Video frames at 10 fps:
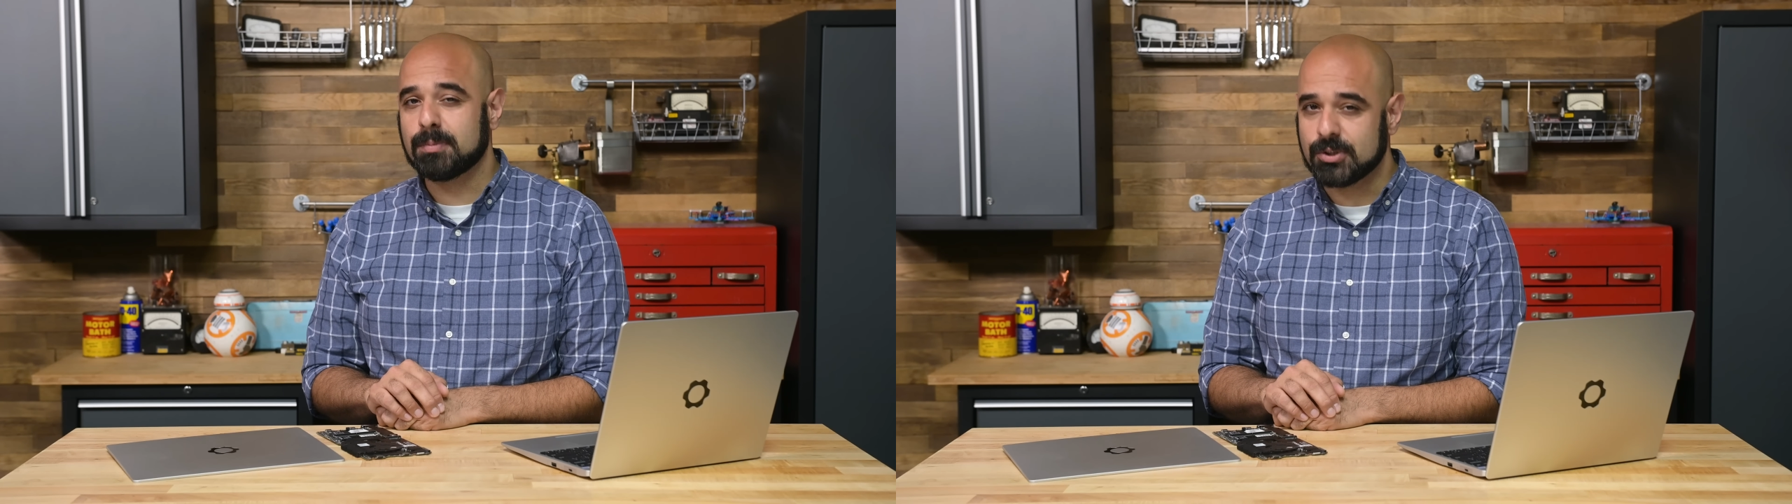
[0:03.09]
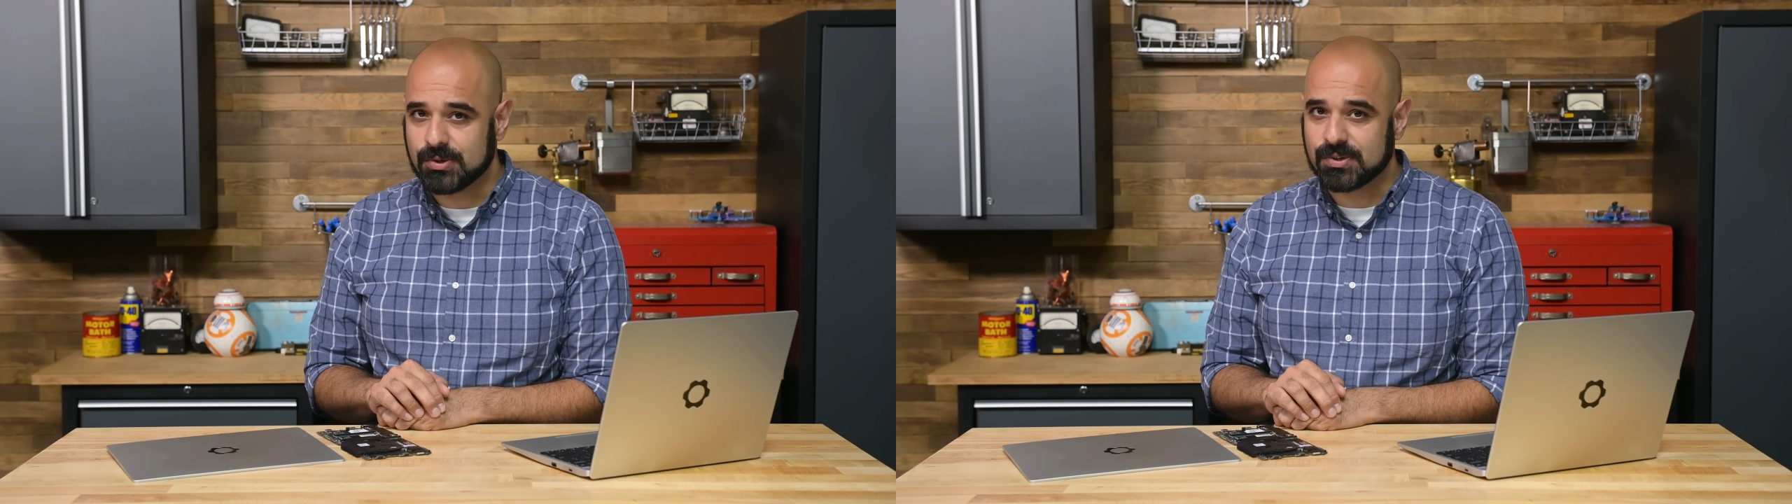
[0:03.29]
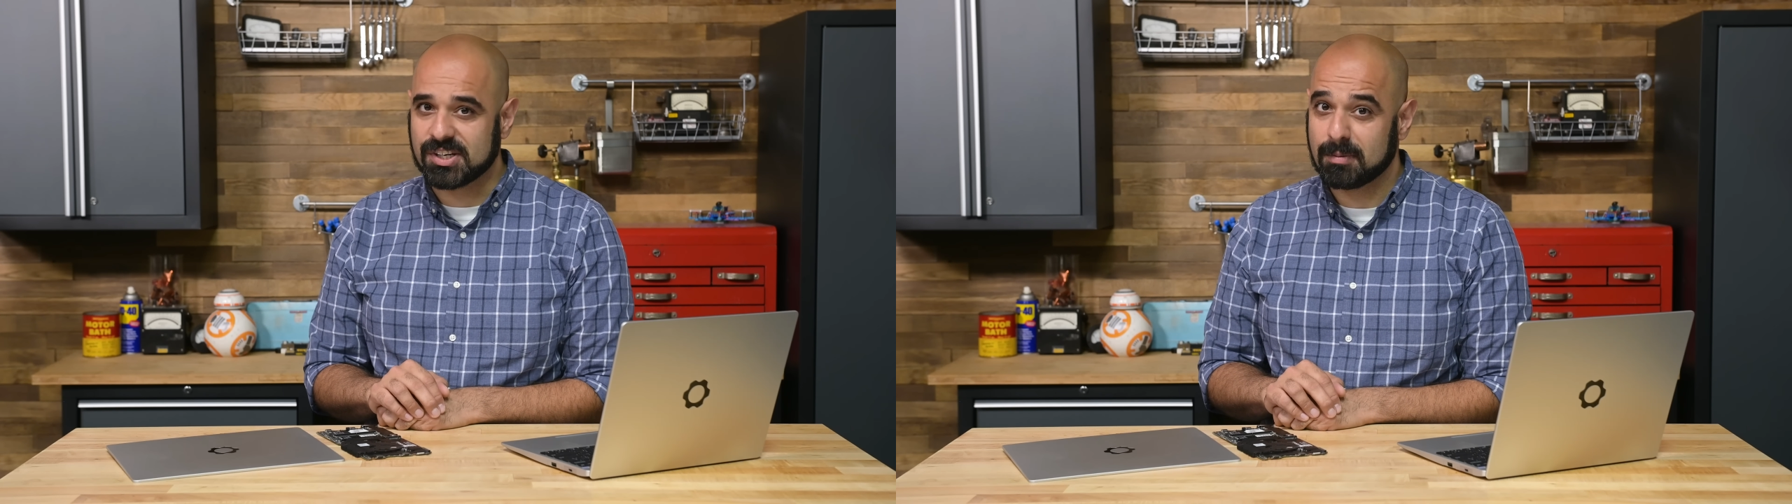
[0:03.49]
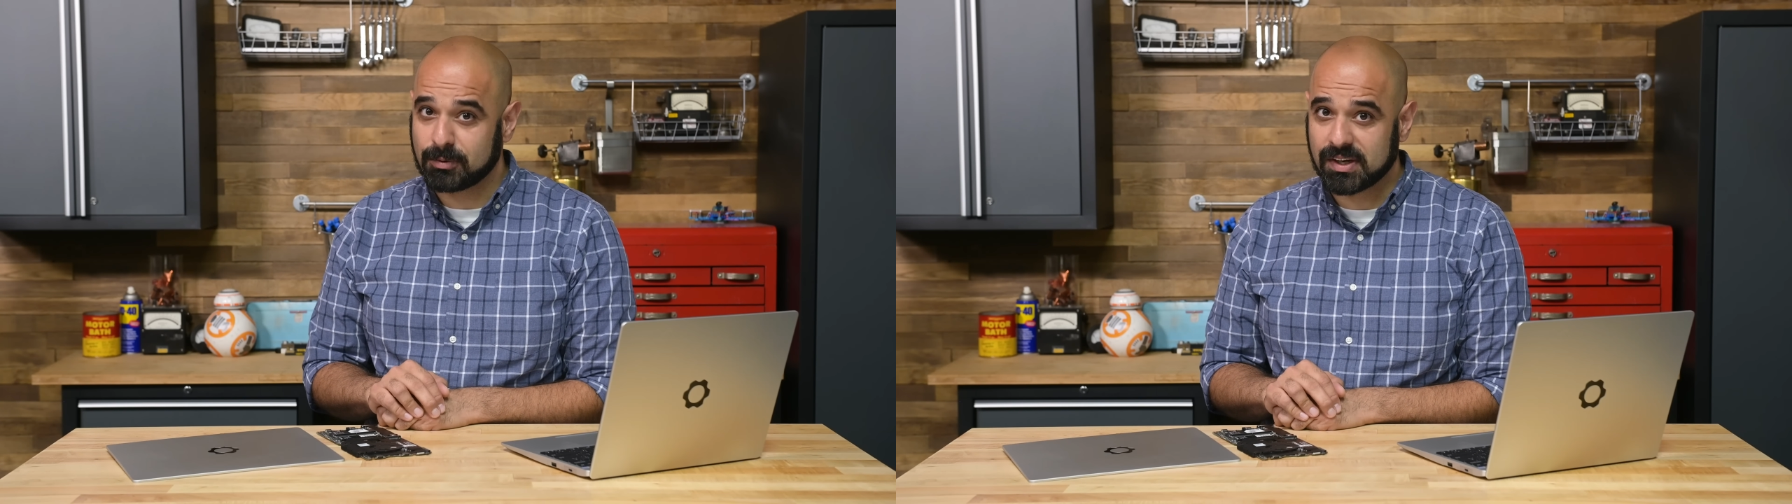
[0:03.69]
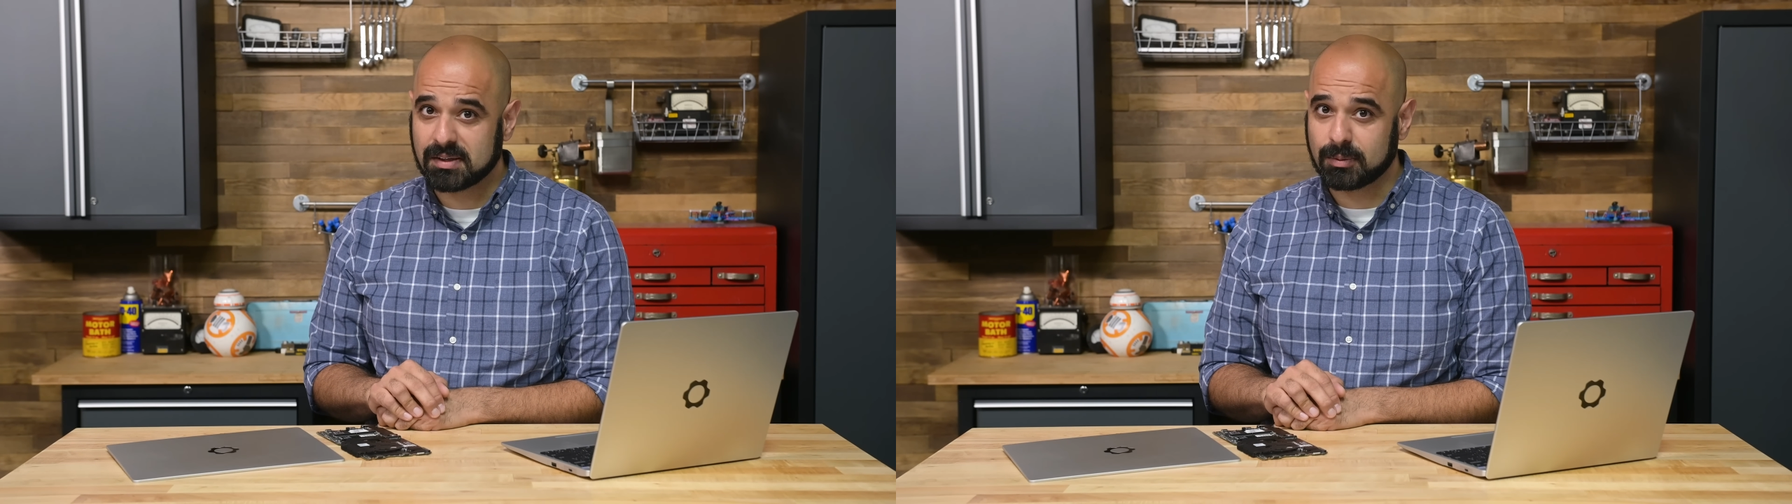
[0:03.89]
to produce an
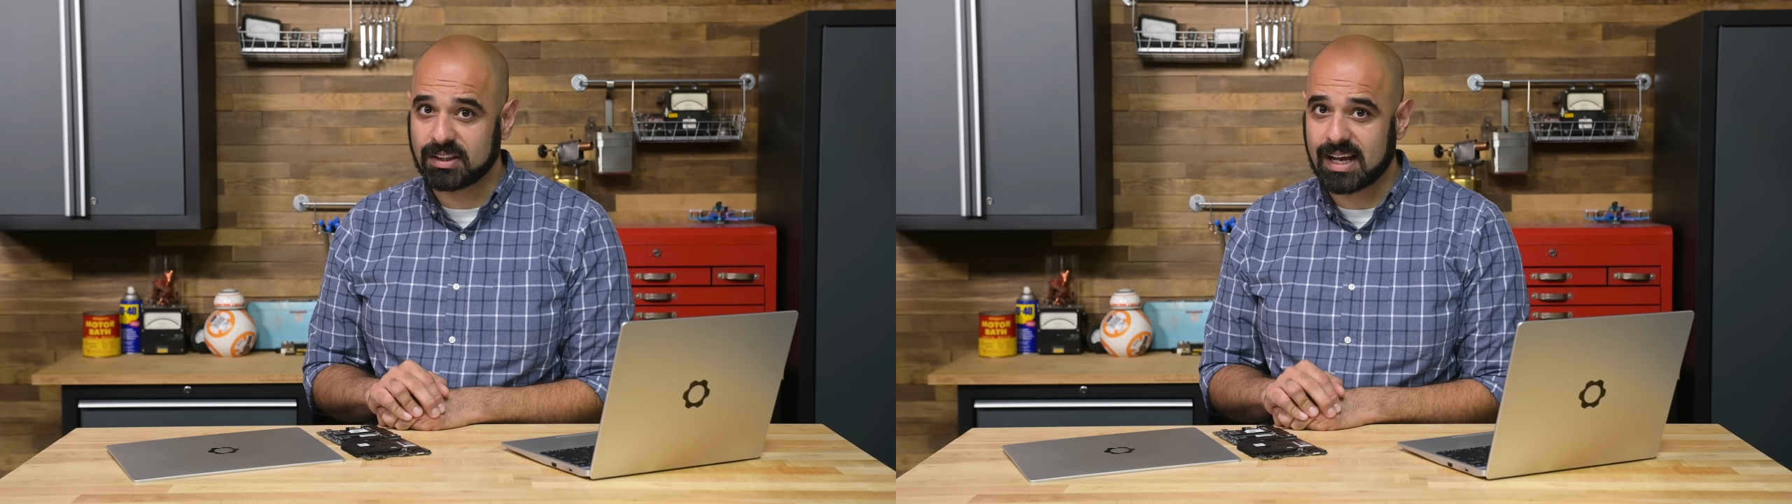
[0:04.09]
upgradable